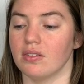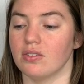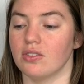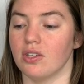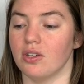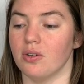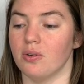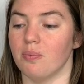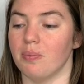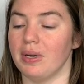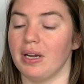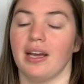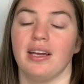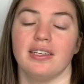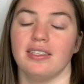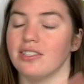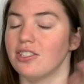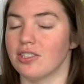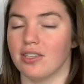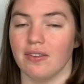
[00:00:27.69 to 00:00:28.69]
but
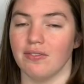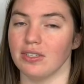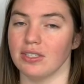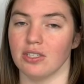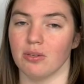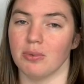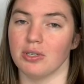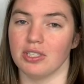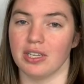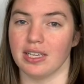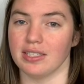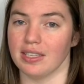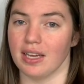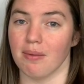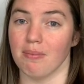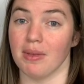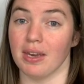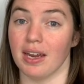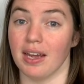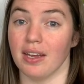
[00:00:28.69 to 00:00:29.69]
I just loved it so much last
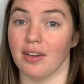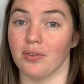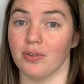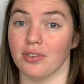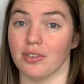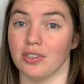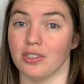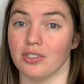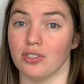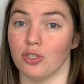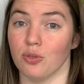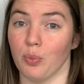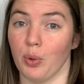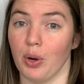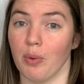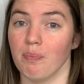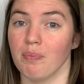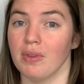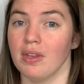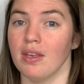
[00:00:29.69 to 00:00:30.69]
time that I ordered 2
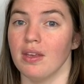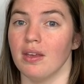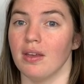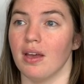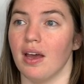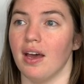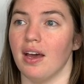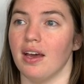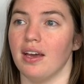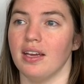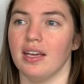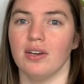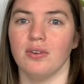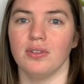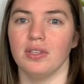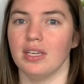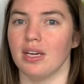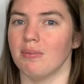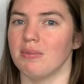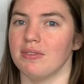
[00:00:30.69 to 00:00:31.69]
more. It
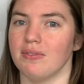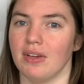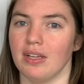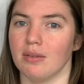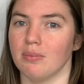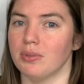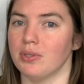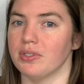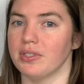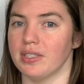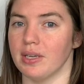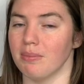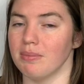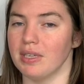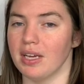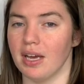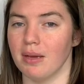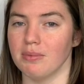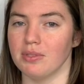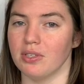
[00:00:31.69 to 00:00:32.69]
only comes available
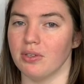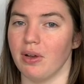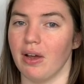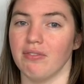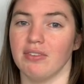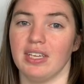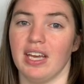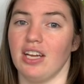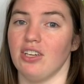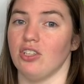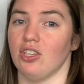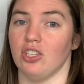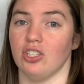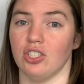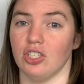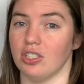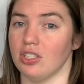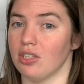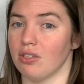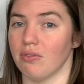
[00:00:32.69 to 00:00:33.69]
sometimes, so you have to catch it
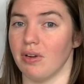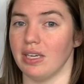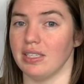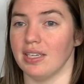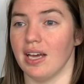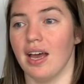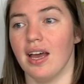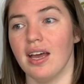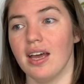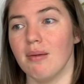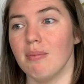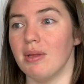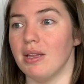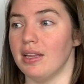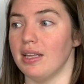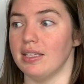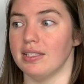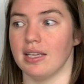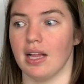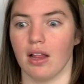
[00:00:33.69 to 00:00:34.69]
just at the right time, and
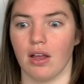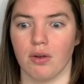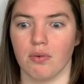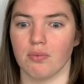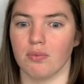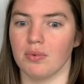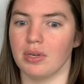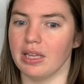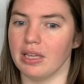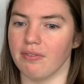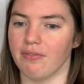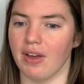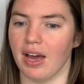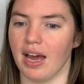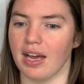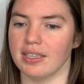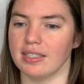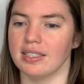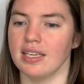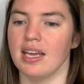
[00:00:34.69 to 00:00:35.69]
then they sell out really
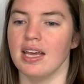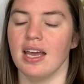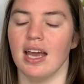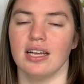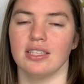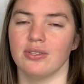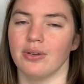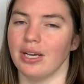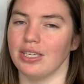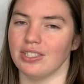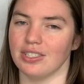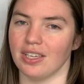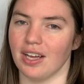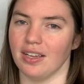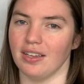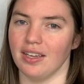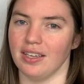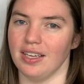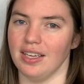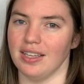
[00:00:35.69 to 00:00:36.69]
fast. And so I just
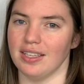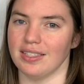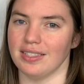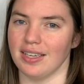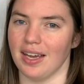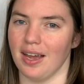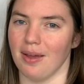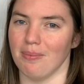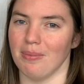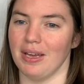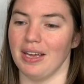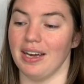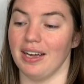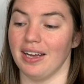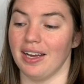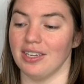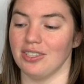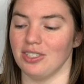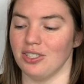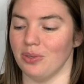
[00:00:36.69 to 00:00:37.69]
got lucky this time and I
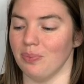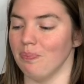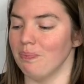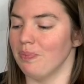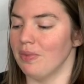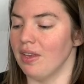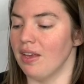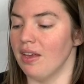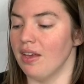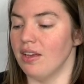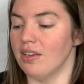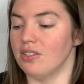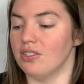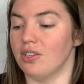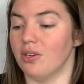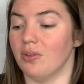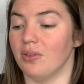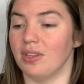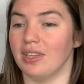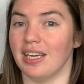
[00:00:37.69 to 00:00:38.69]
got 2.
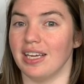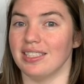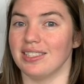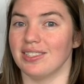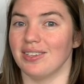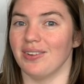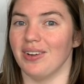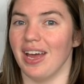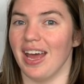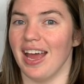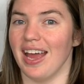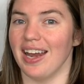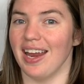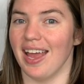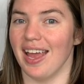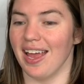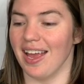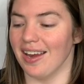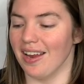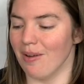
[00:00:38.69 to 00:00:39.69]
So let's go ahead
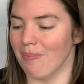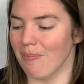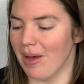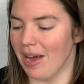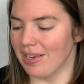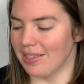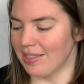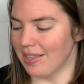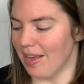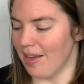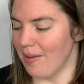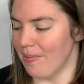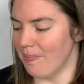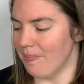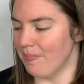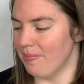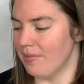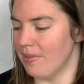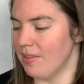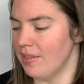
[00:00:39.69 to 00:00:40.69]
and unbox
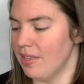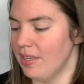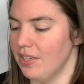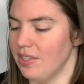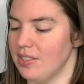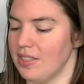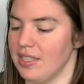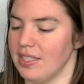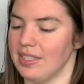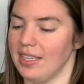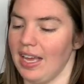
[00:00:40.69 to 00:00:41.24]
them. Here's the